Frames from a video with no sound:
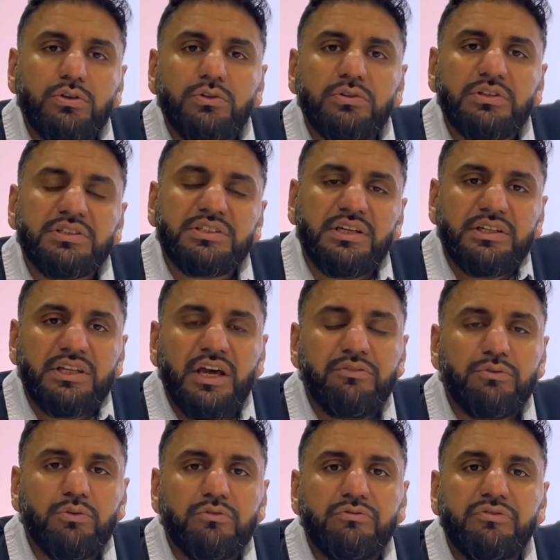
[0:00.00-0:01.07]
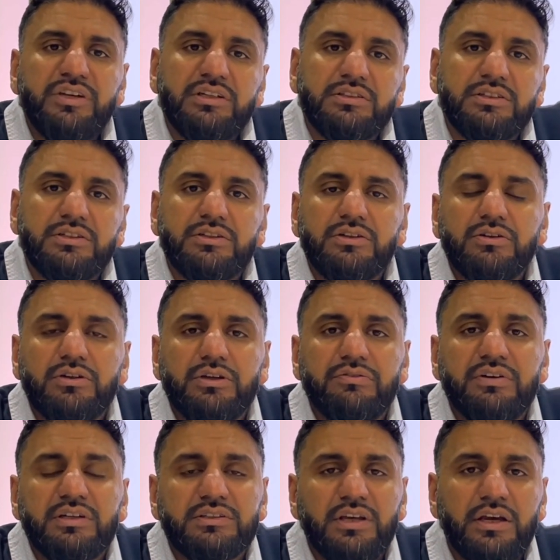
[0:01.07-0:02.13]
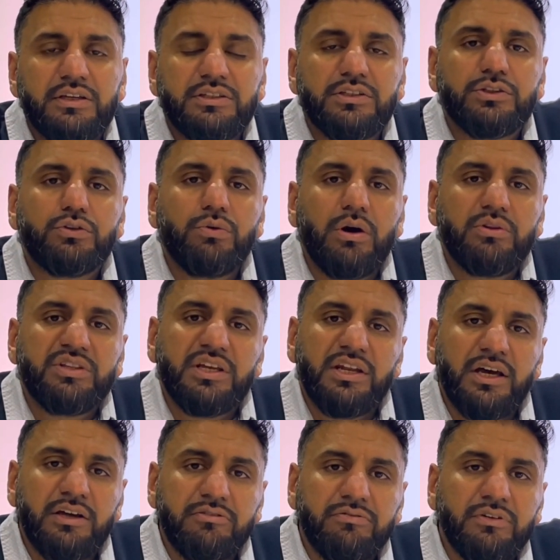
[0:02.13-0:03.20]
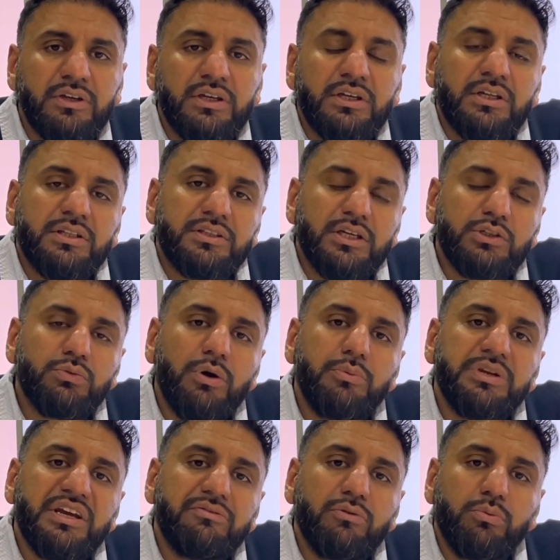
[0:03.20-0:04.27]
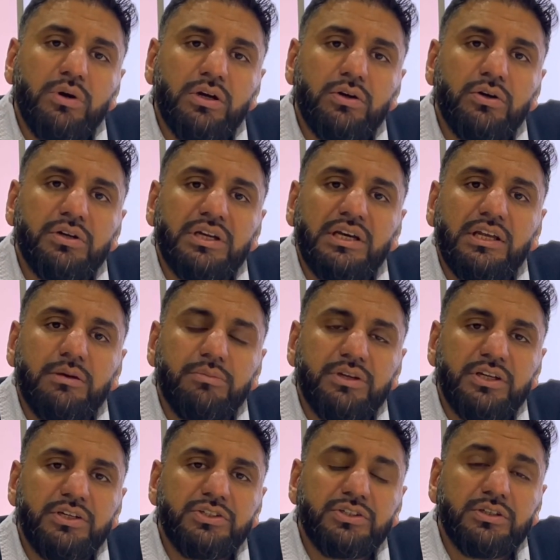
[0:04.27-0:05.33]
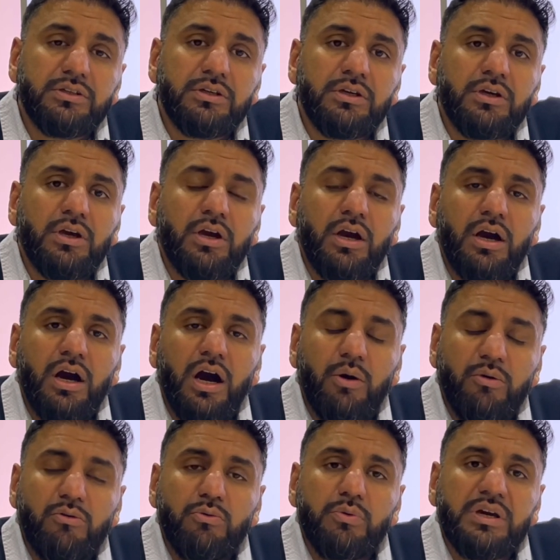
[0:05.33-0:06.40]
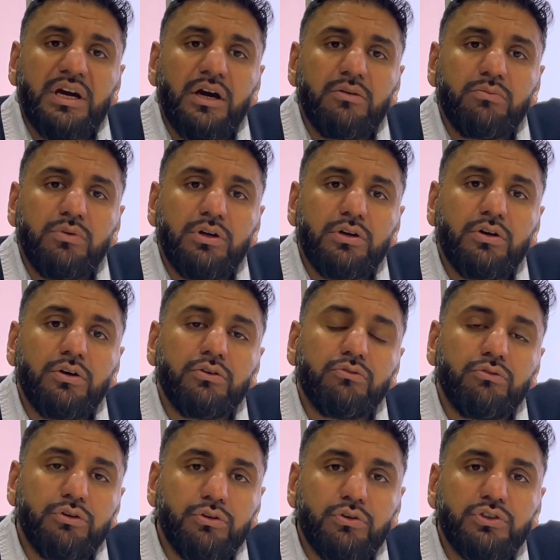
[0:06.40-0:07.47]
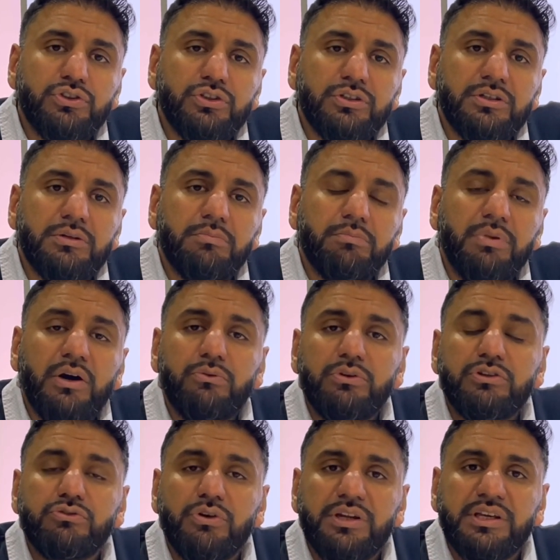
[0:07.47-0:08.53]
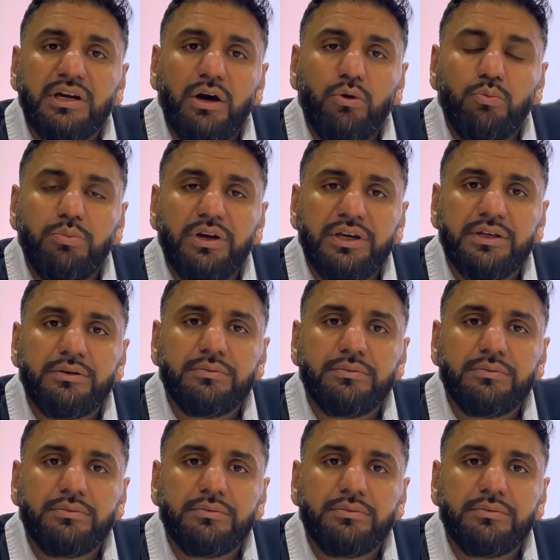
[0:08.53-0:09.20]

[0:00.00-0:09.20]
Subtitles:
to understand that everyone feels a degree of anxiety throughout their life. That's why we never work on elimination. However, we can work on reduction by retraining our brain.